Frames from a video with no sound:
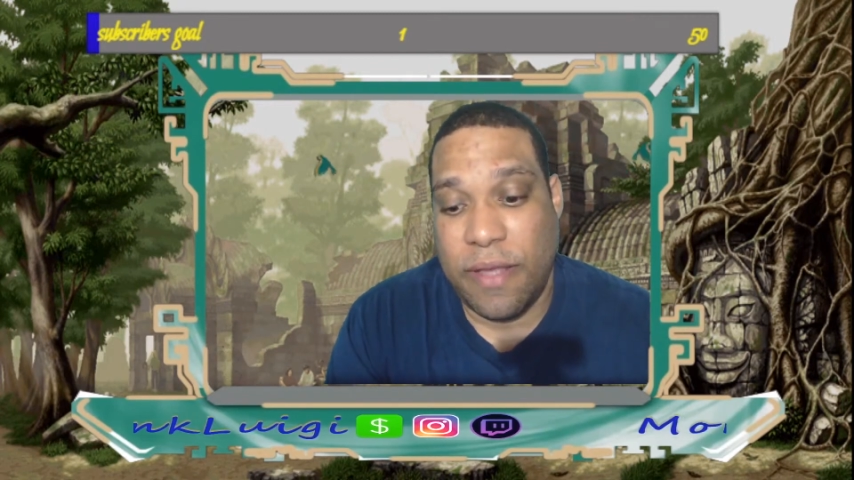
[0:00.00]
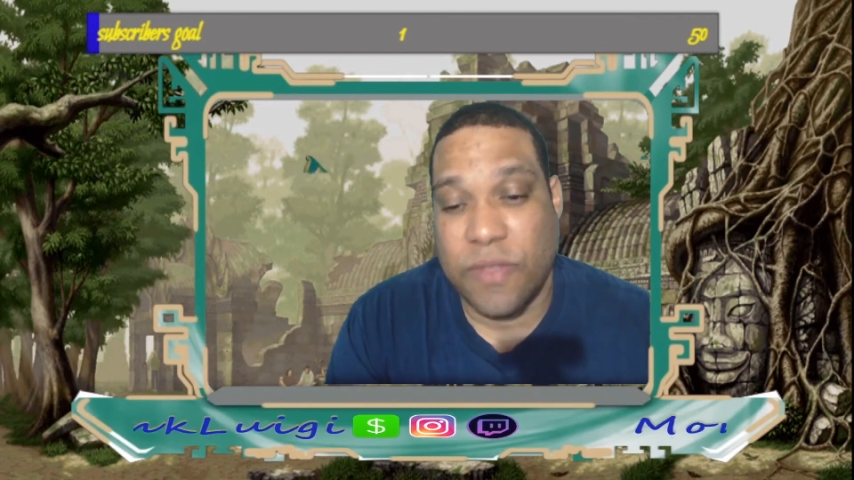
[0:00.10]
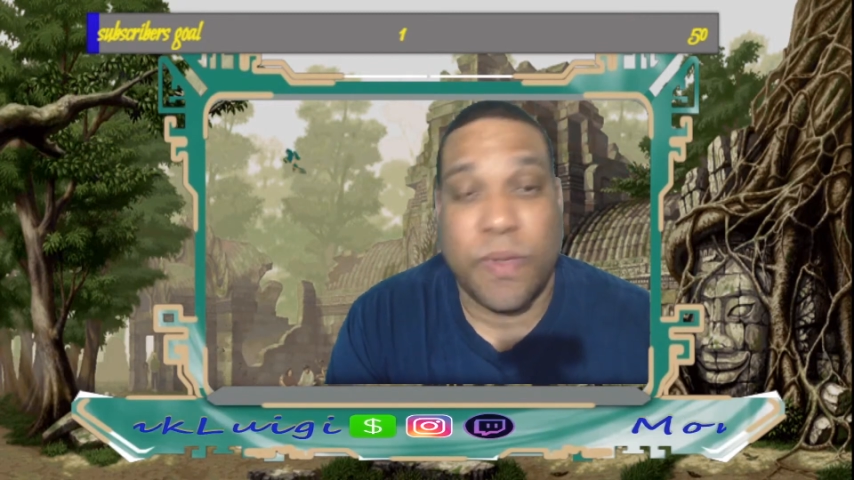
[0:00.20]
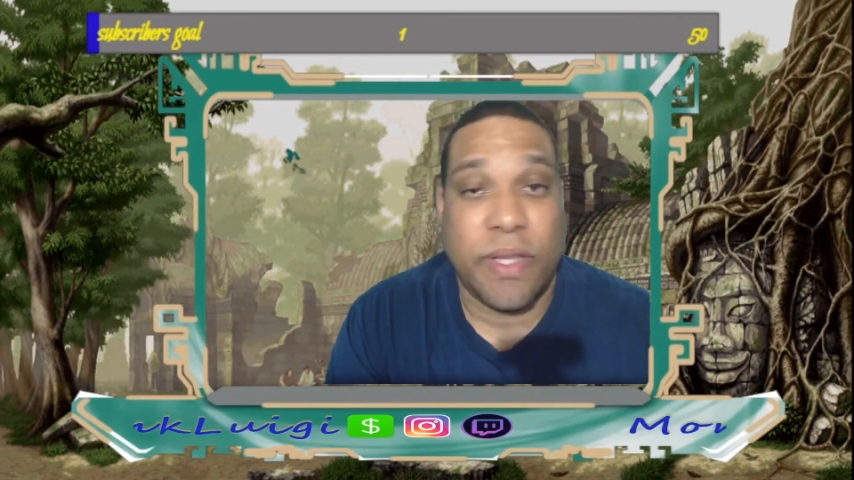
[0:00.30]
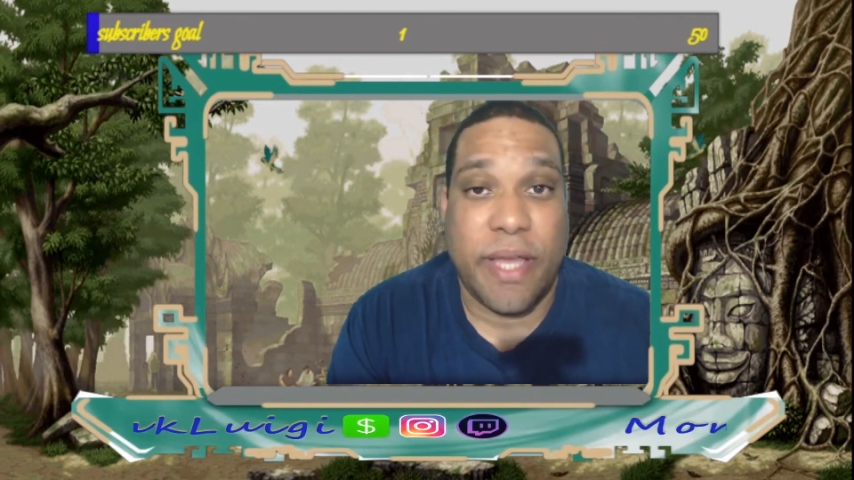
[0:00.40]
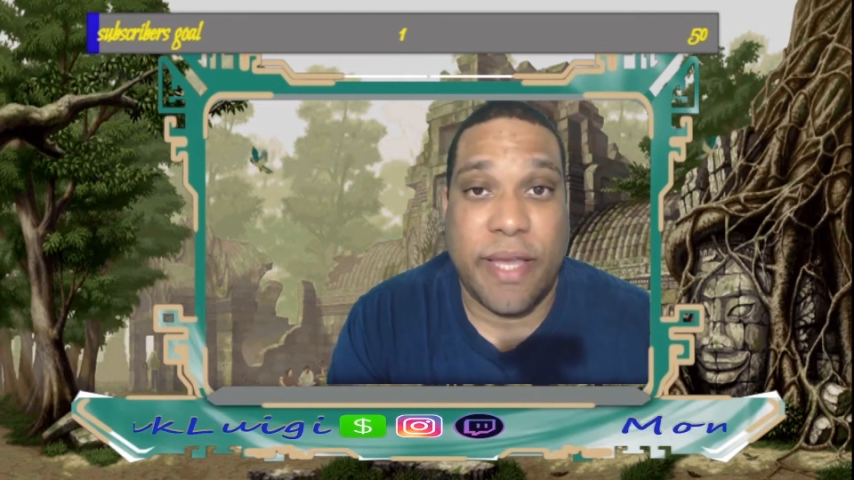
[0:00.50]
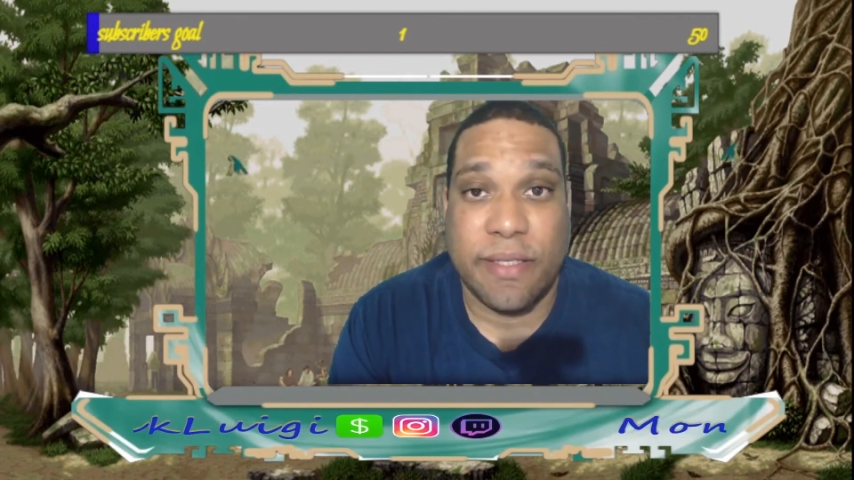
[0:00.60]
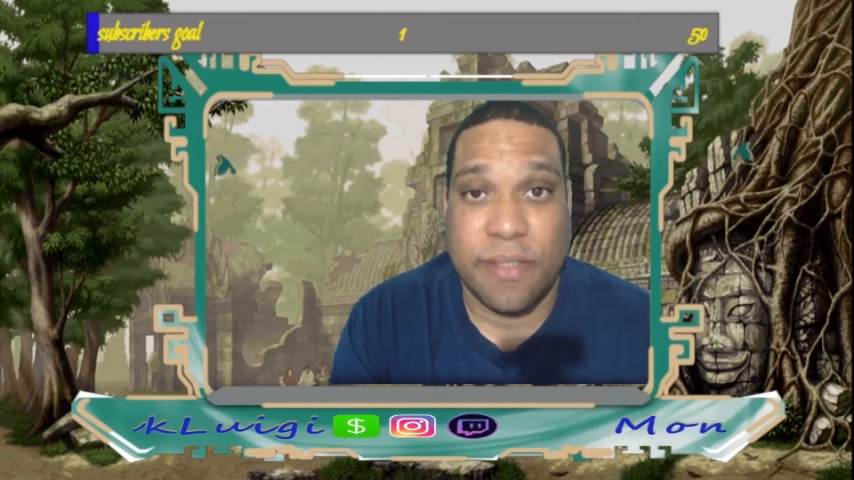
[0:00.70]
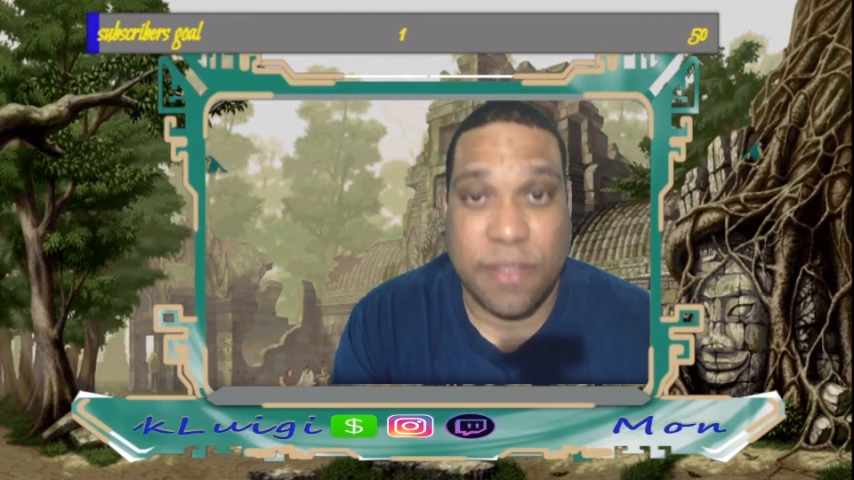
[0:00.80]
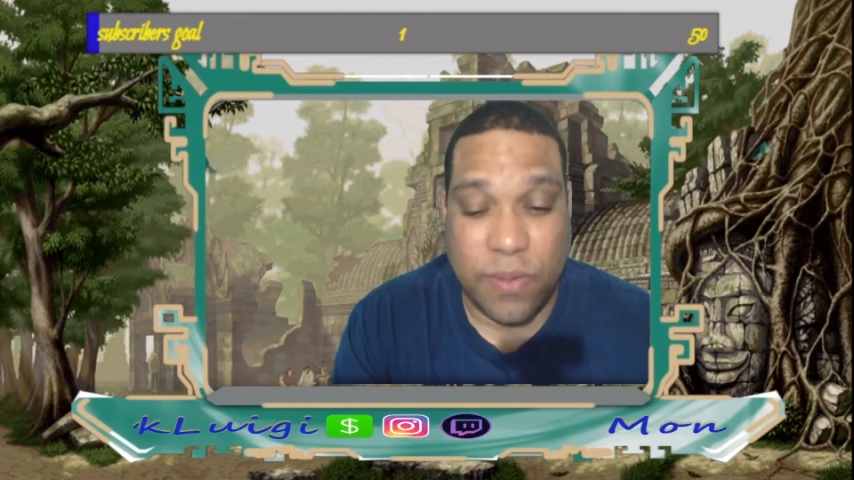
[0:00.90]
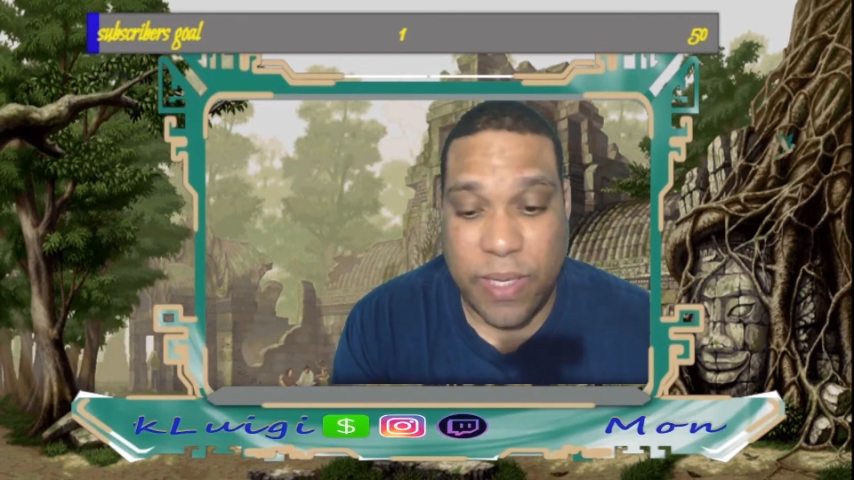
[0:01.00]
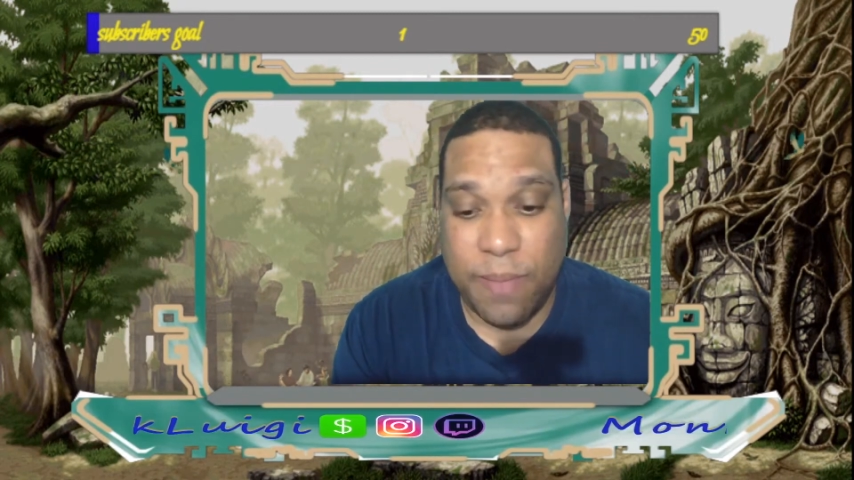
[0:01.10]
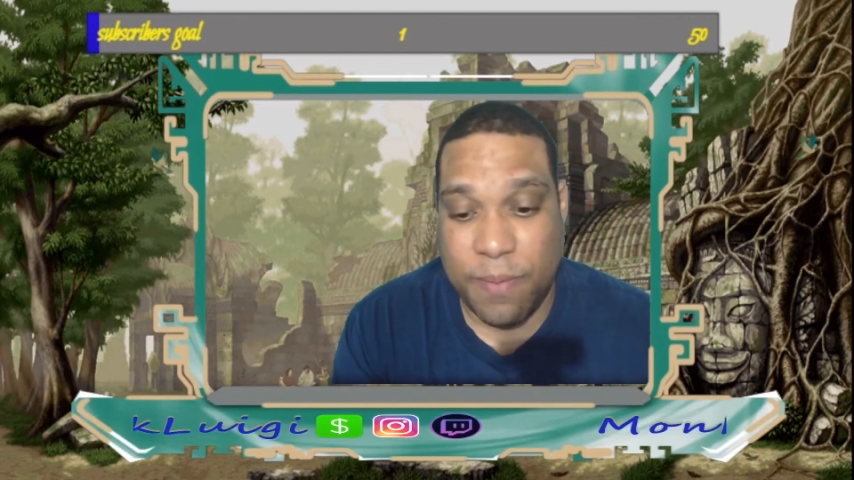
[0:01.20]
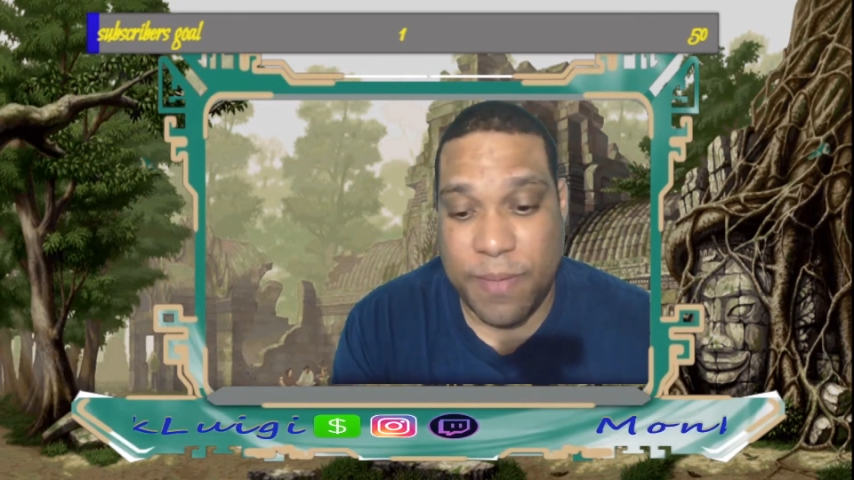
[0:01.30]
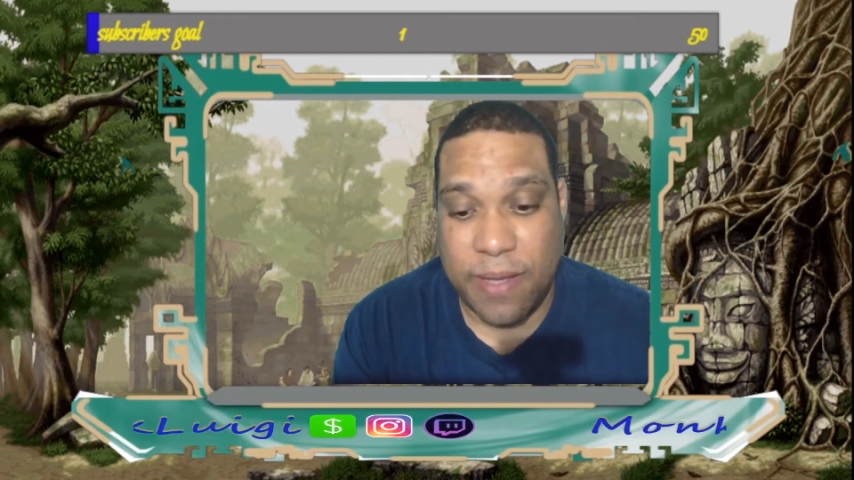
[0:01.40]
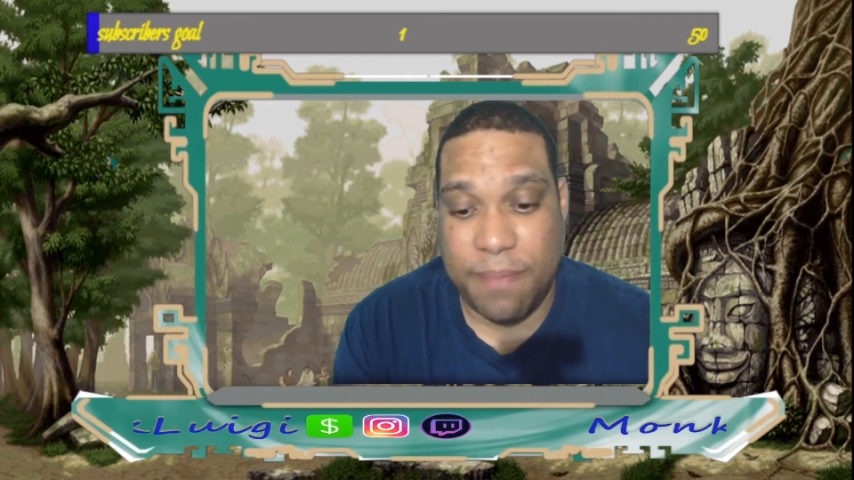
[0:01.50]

as well as, keeping my